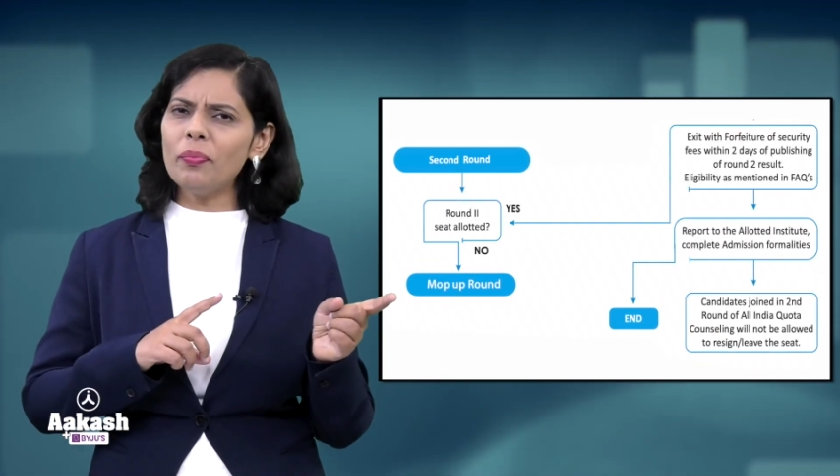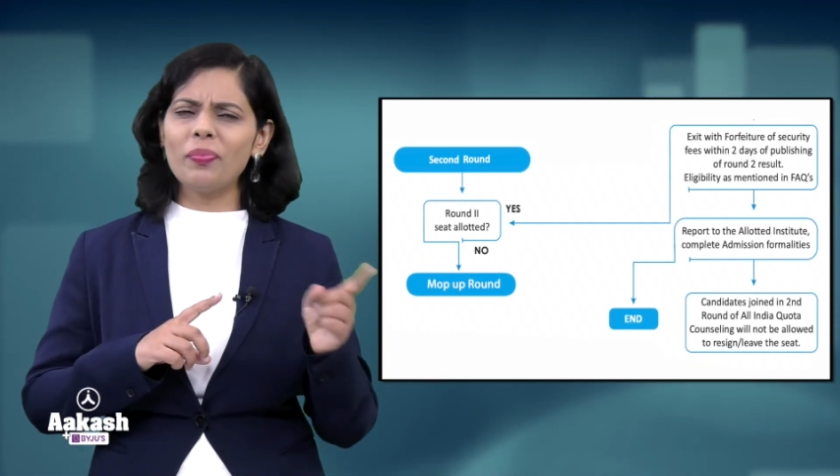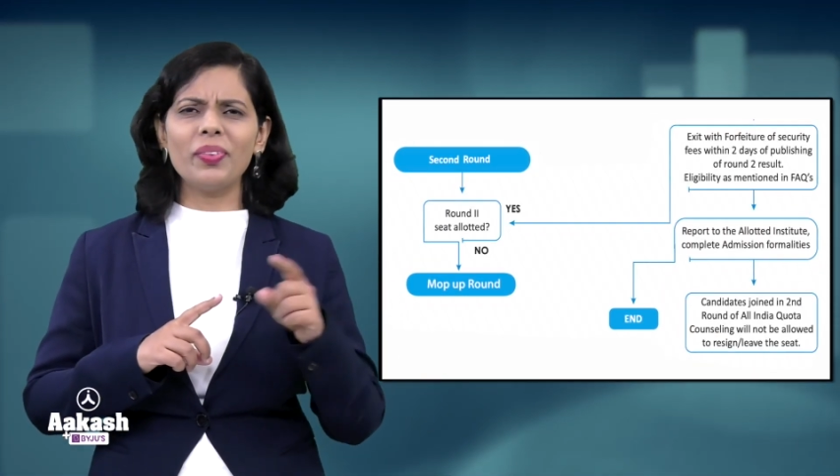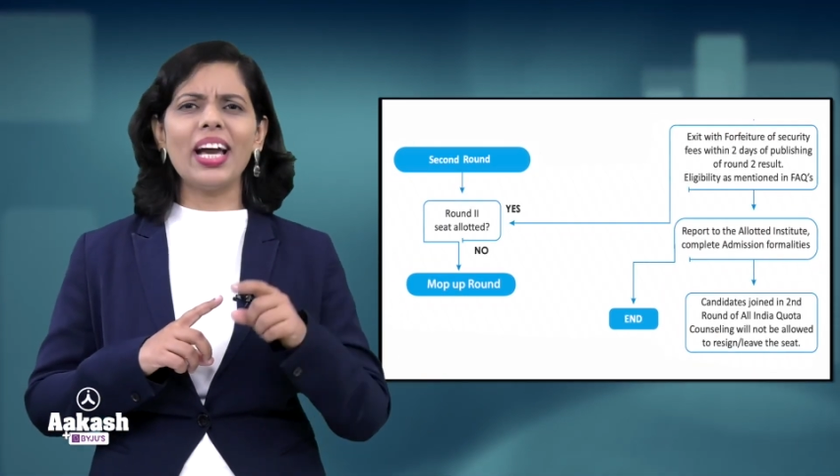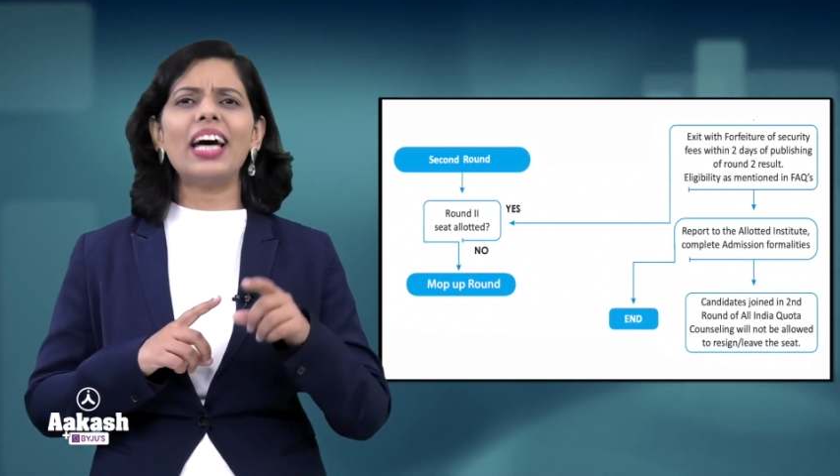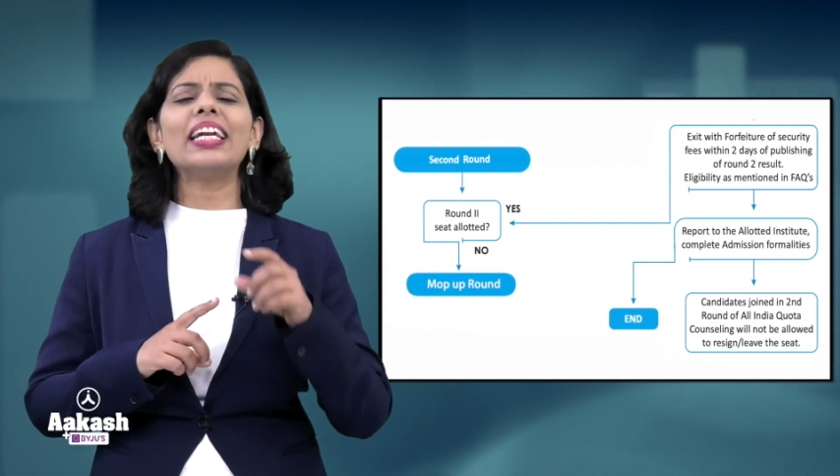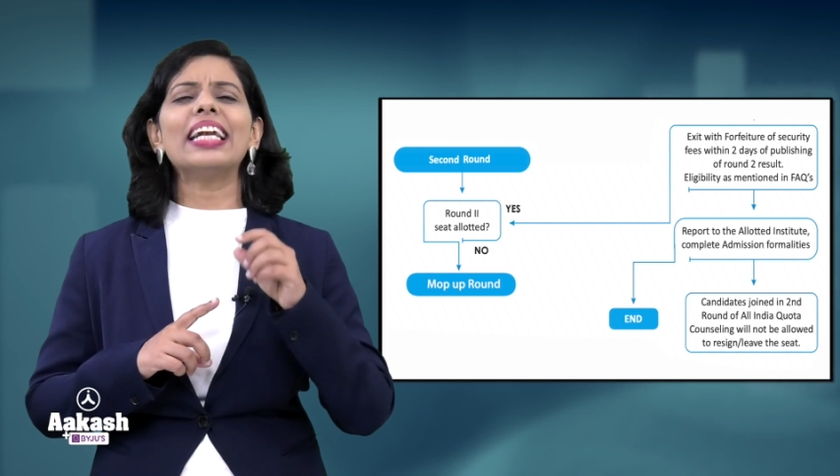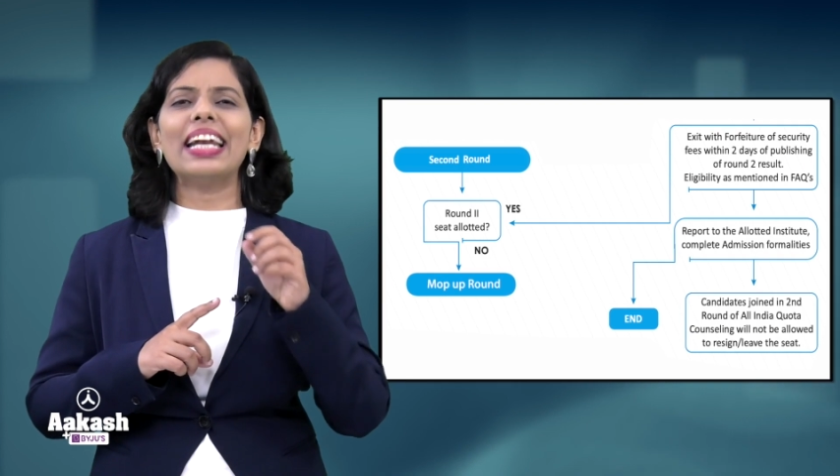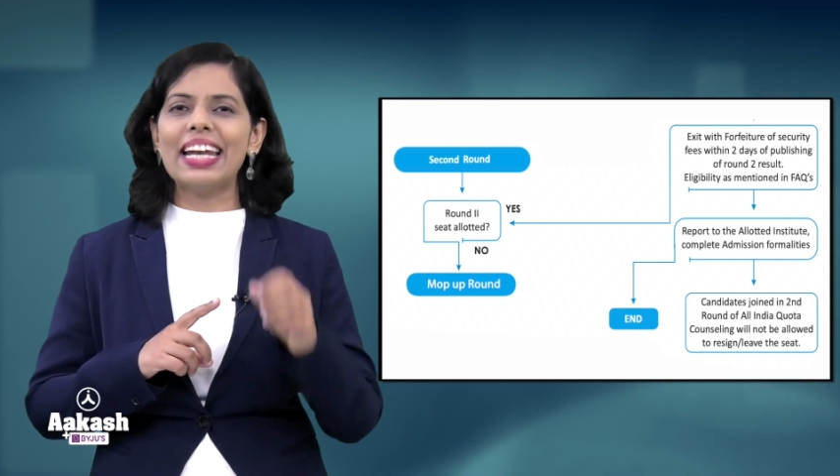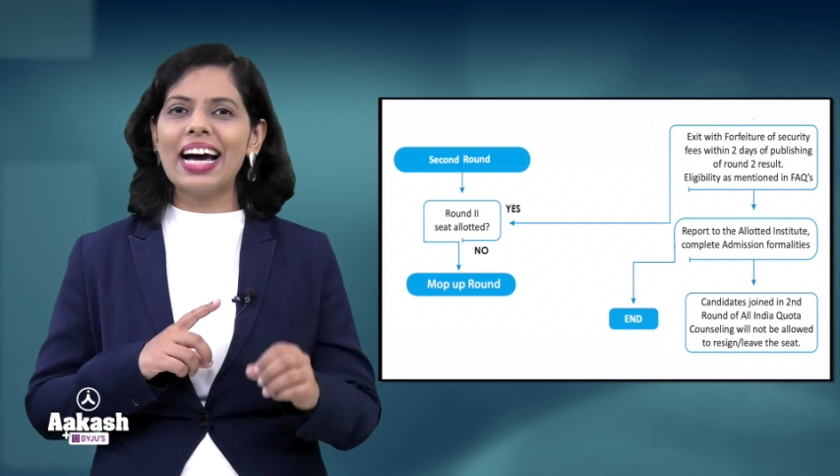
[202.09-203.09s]
They are
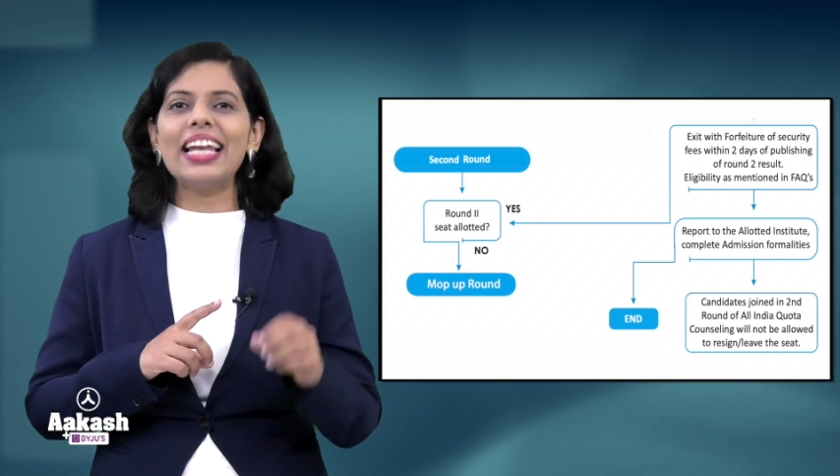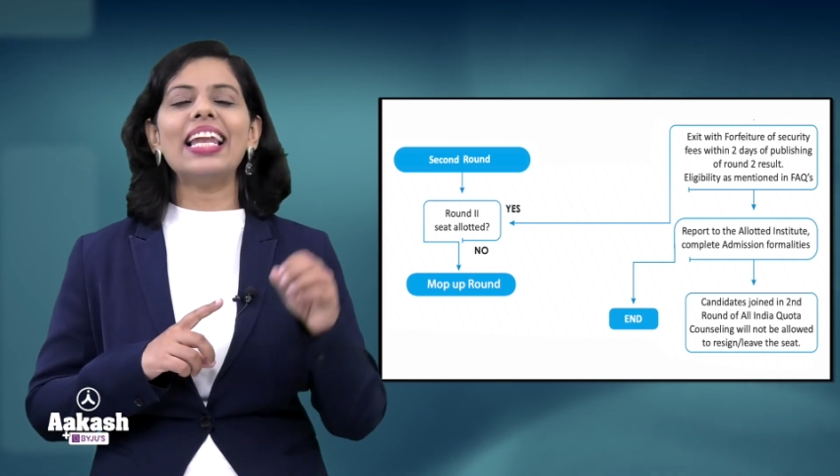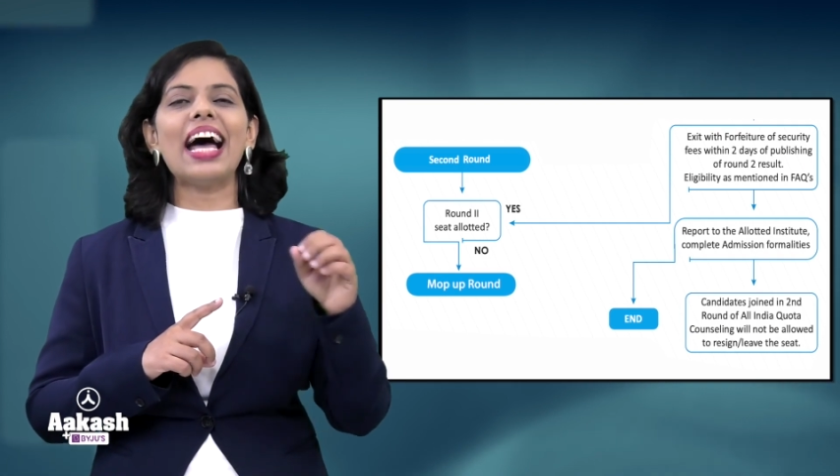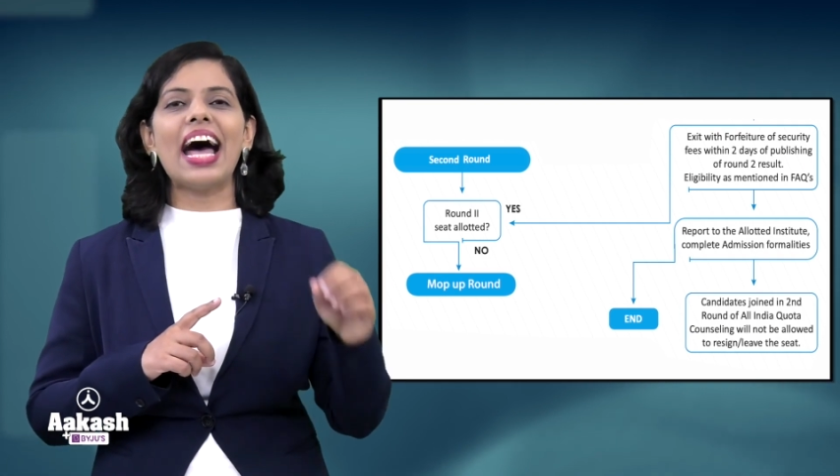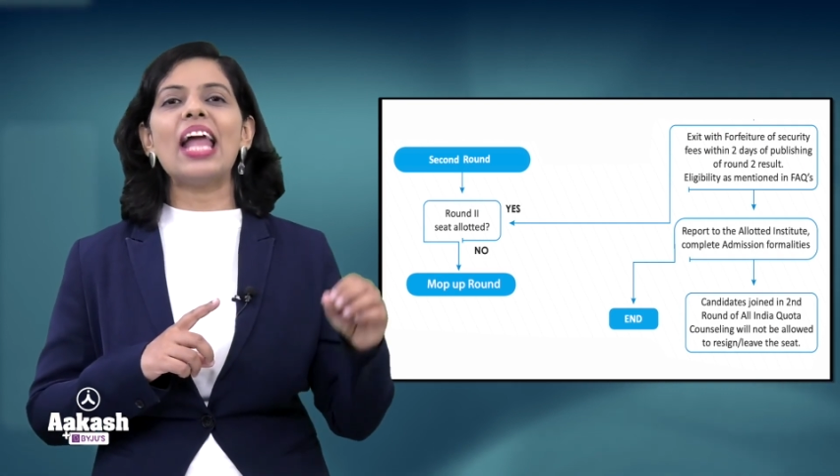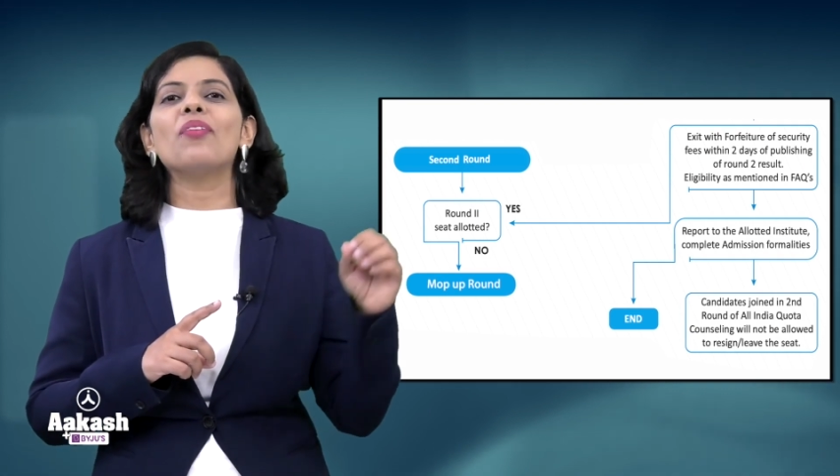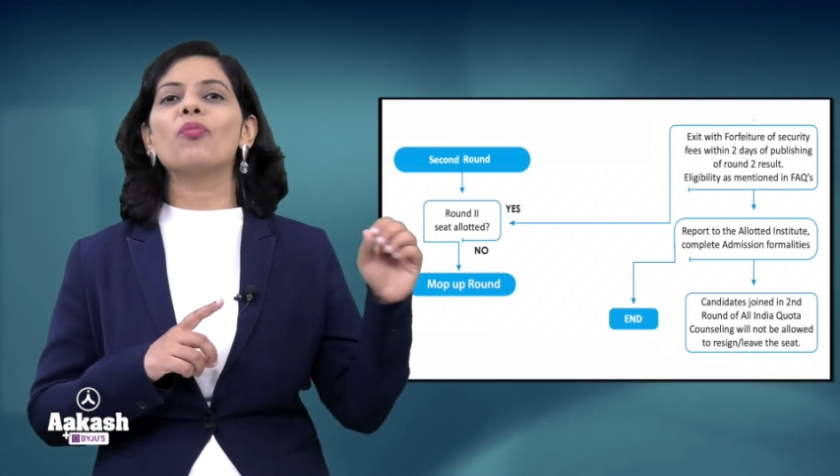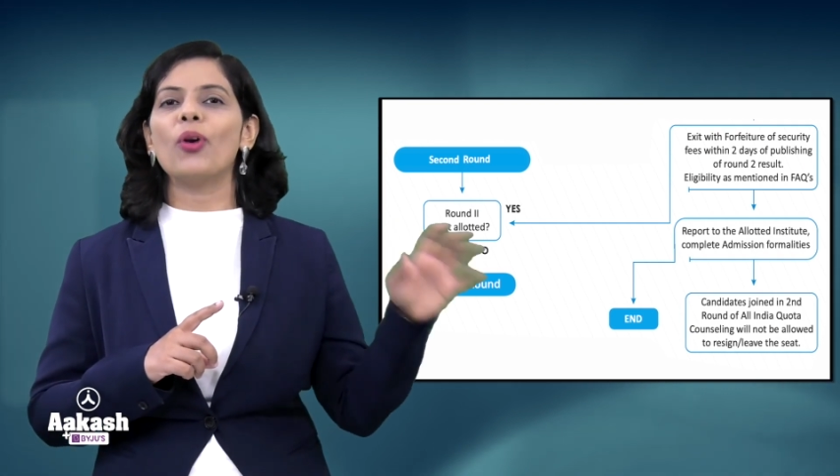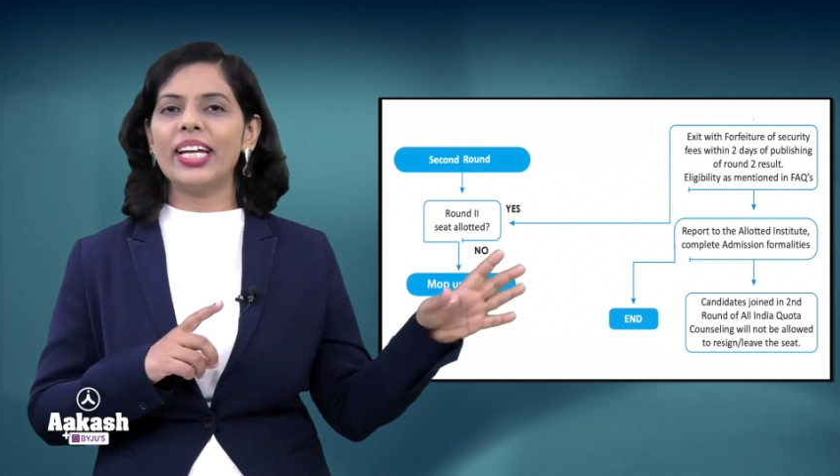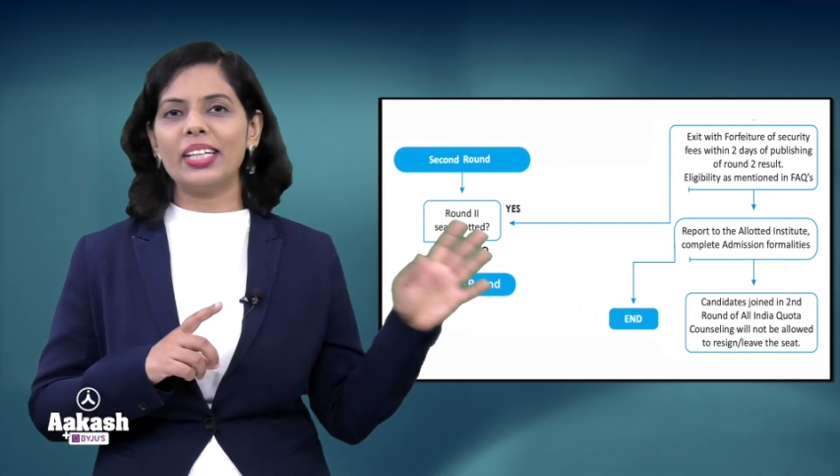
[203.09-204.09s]
null and
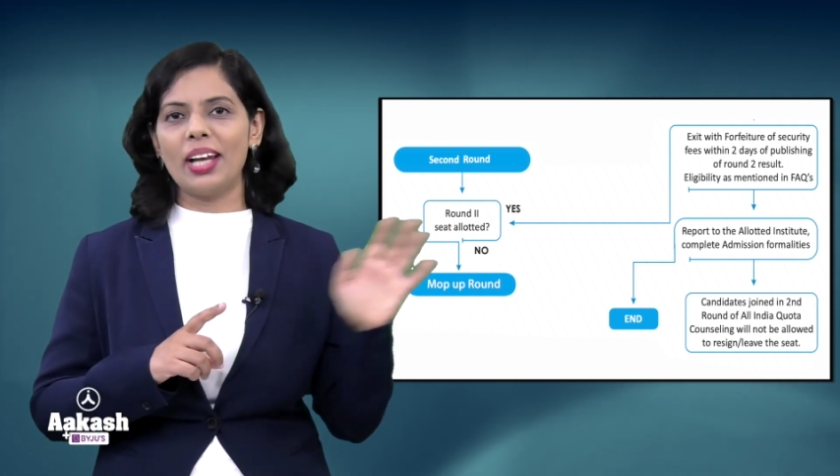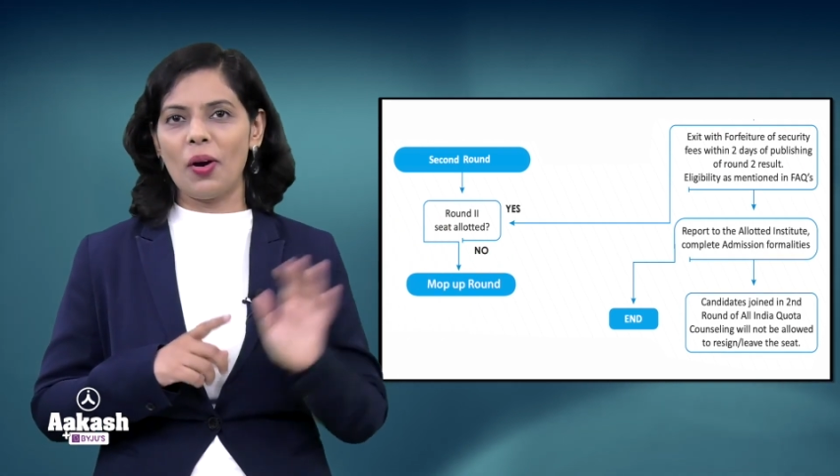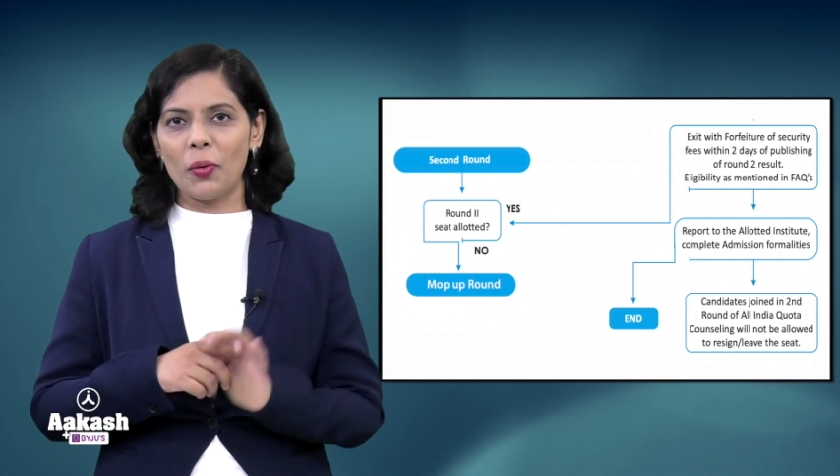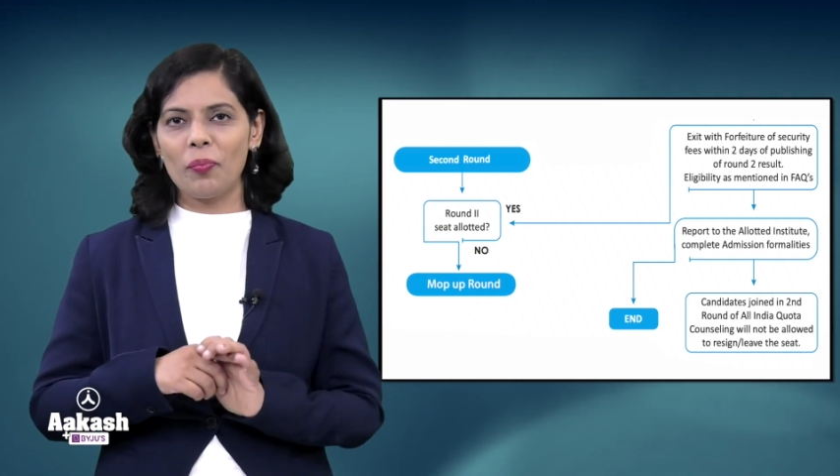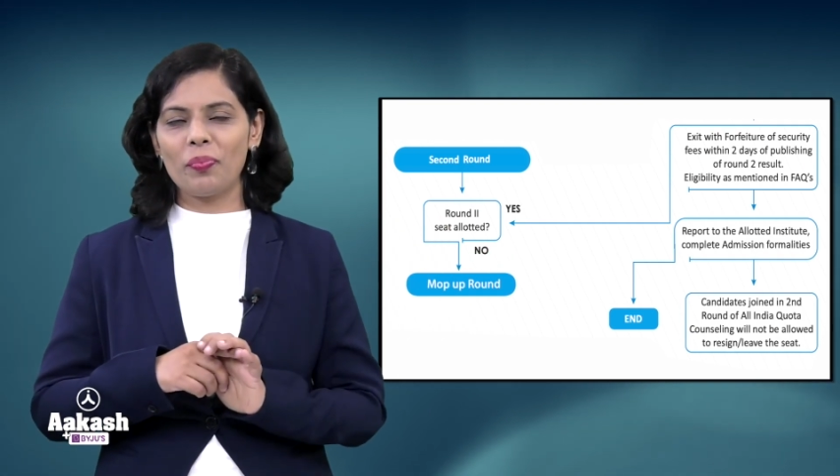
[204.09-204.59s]
void now.